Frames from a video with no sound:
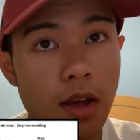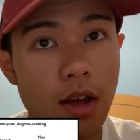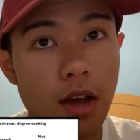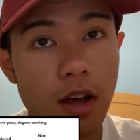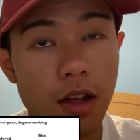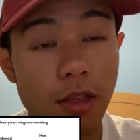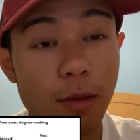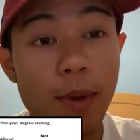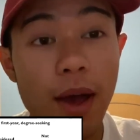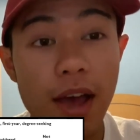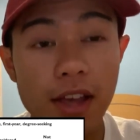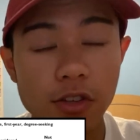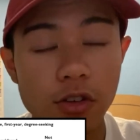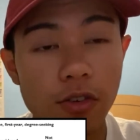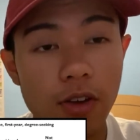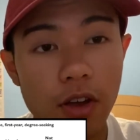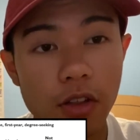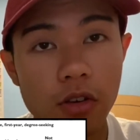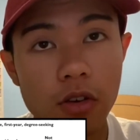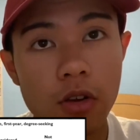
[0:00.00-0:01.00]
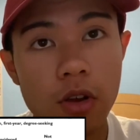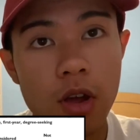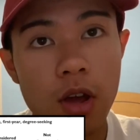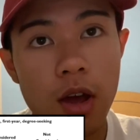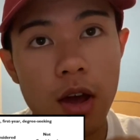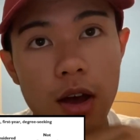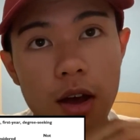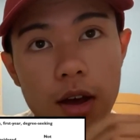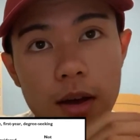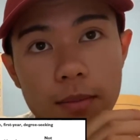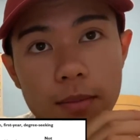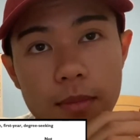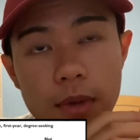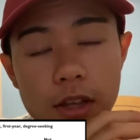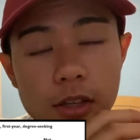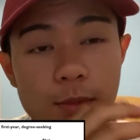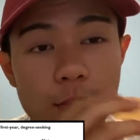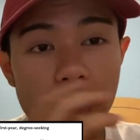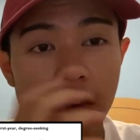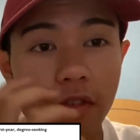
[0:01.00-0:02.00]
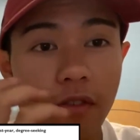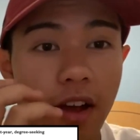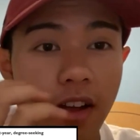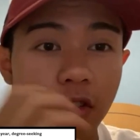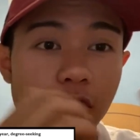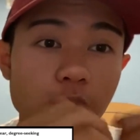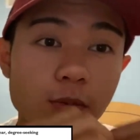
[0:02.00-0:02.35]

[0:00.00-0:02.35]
The past year rather. As a matter of fact,